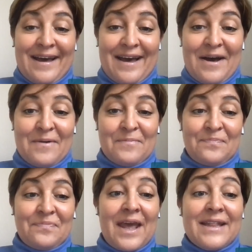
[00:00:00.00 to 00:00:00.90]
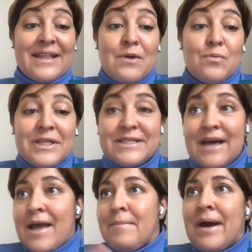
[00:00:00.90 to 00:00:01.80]
And then with
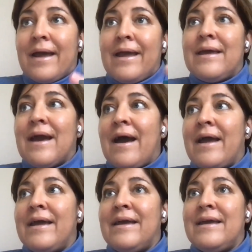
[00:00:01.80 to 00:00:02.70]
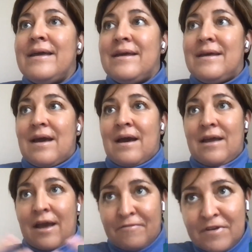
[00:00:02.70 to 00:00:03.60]
time, I
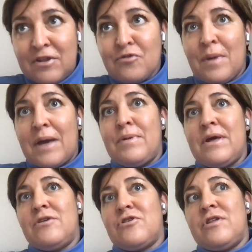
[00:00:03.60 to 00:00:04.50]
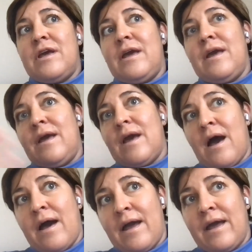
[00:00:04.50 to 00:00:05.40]
finished my PhD.
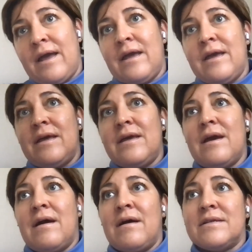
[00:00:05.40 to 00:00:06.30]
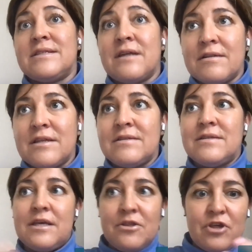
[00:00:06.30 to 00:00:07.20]
I started
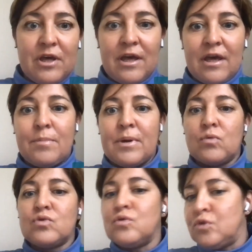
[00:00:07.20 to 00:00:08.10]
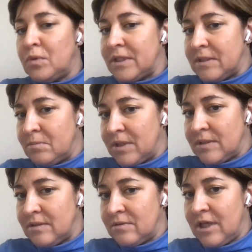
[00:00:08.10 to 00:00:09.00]
teaching, but also doing some
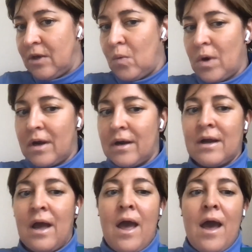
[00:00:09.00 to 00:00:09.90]
consulting work.